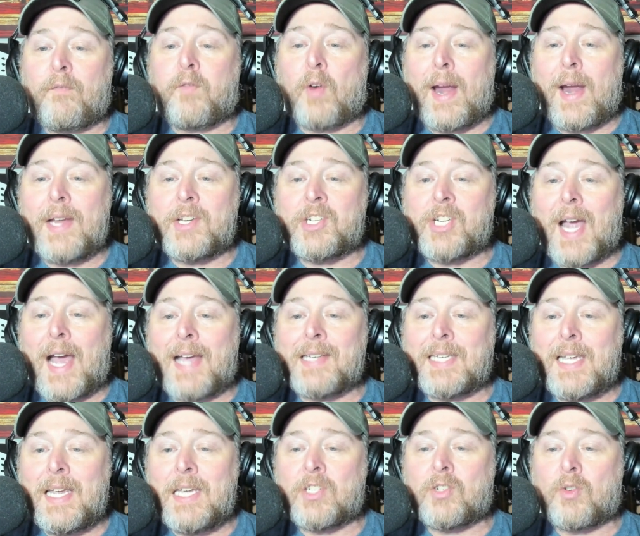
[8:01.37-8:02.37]

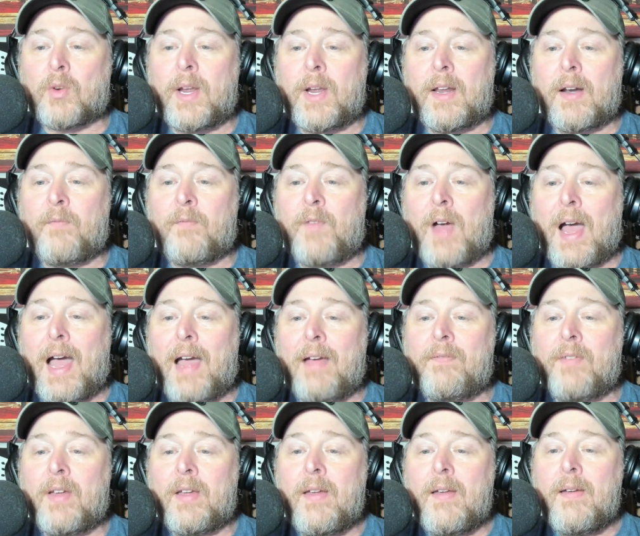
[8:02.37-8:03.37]
franchise history in a
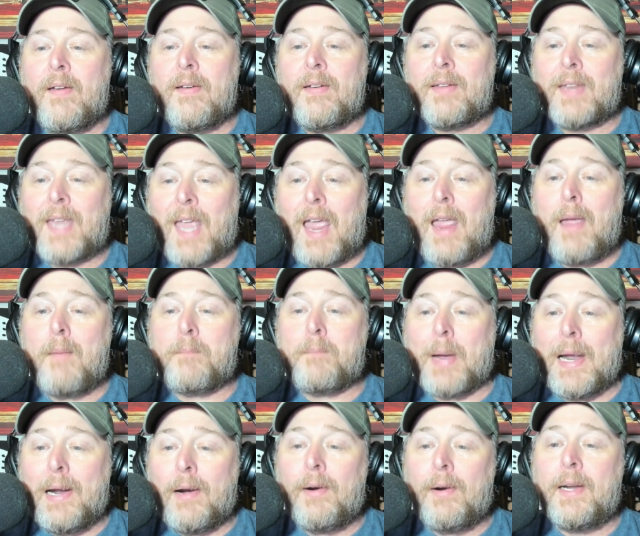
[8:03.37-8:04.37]
five-game
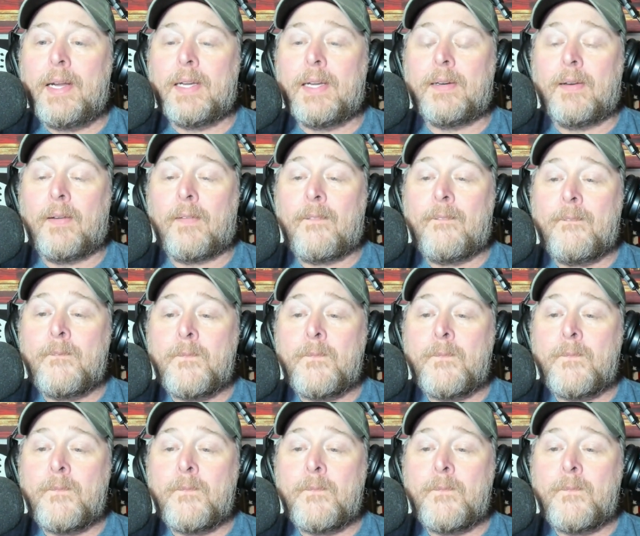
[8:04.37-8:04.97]
period,